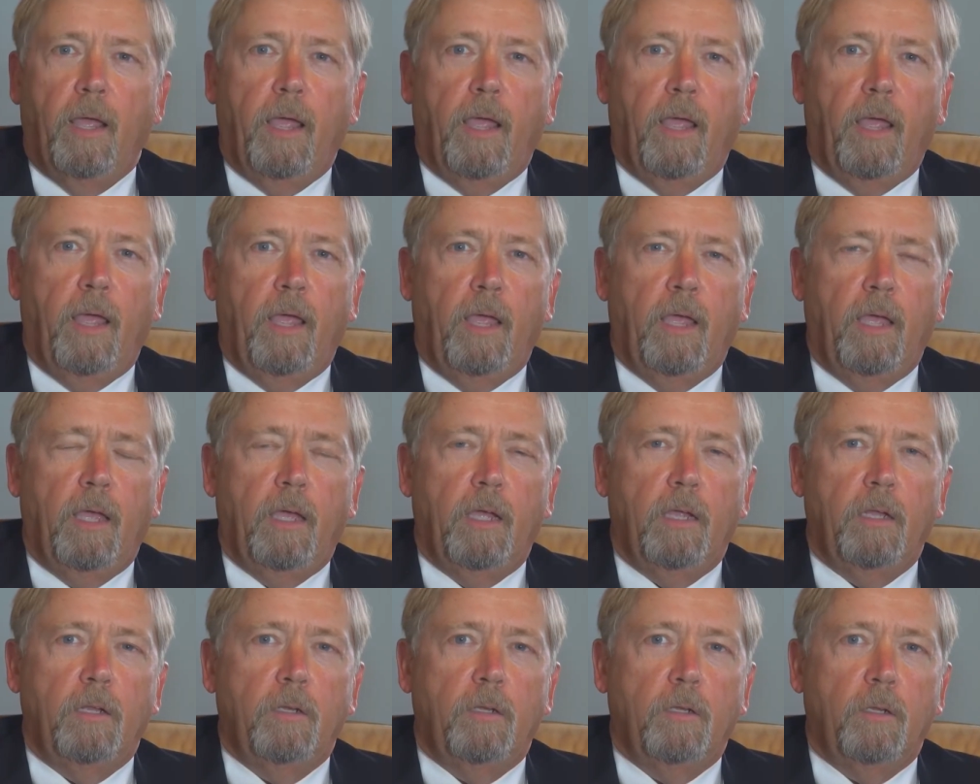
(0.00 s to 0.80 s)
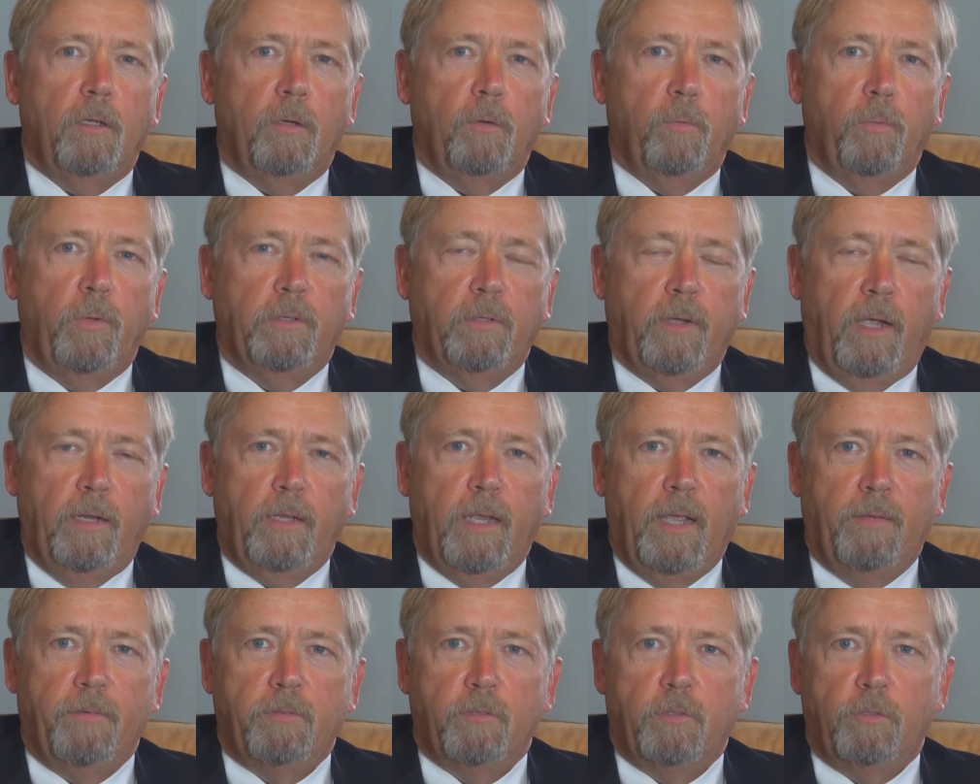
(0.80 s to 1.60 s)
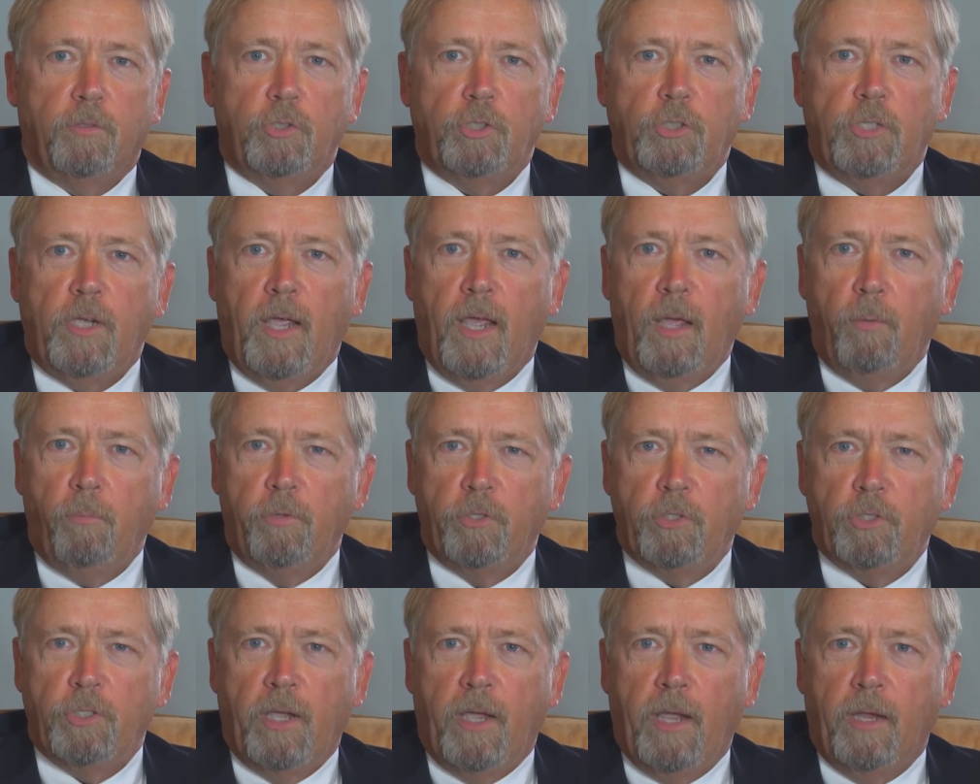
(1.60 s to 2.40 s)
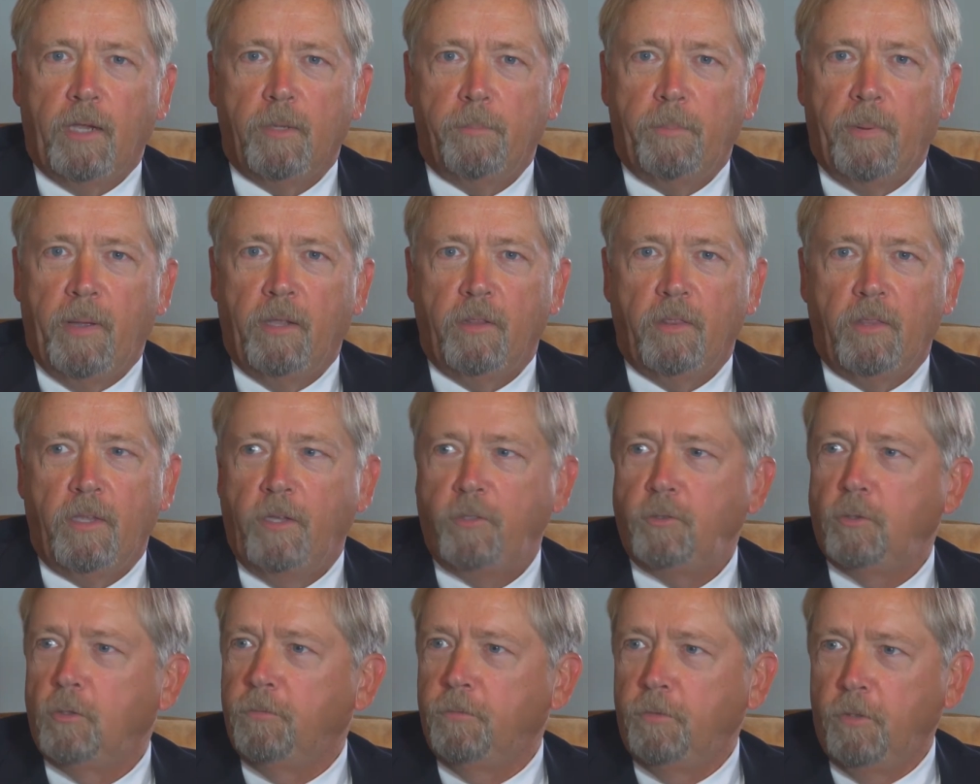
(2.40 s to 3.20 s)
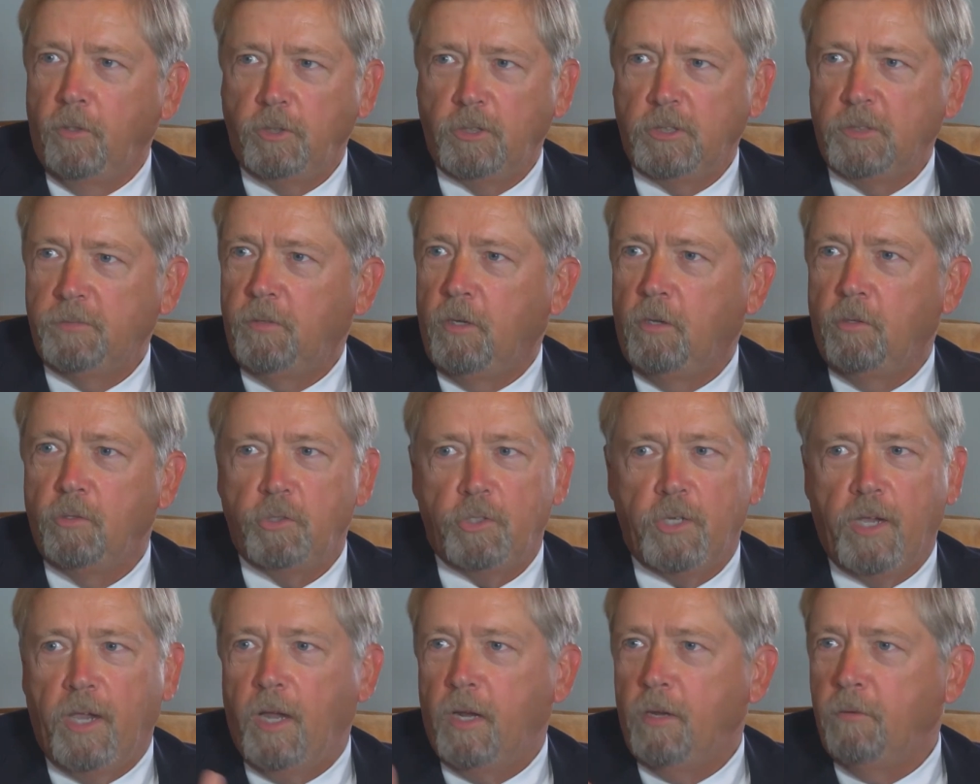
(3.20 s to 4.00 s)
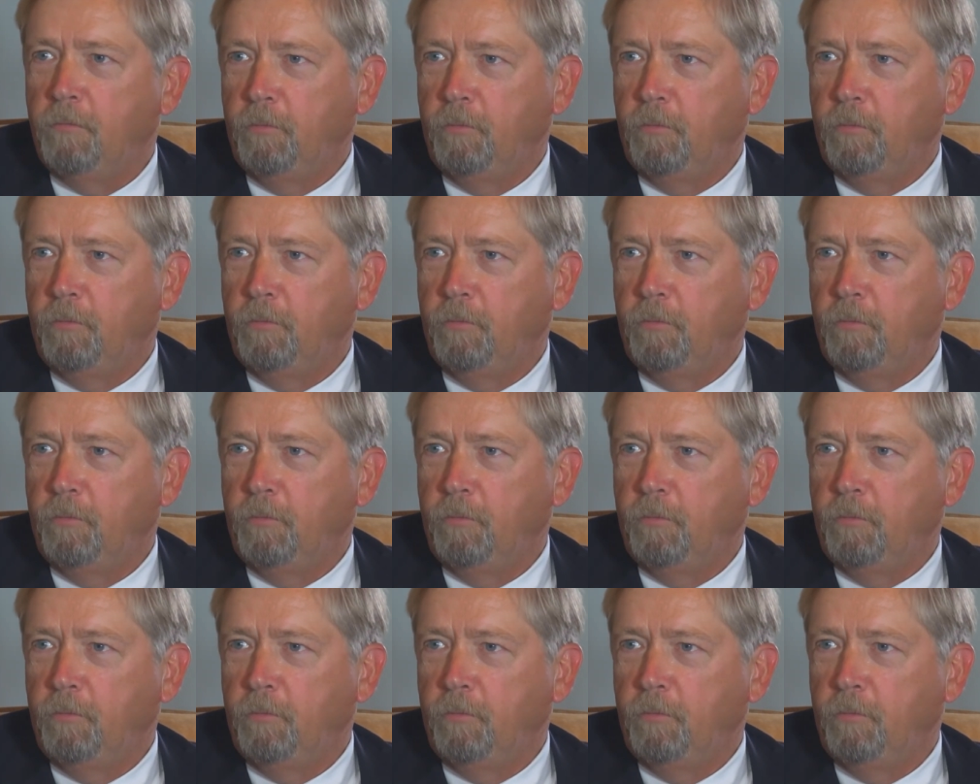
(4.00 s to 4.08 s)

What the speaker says: And we'd like to have a little chat with Jack about things. So first of all, Jack,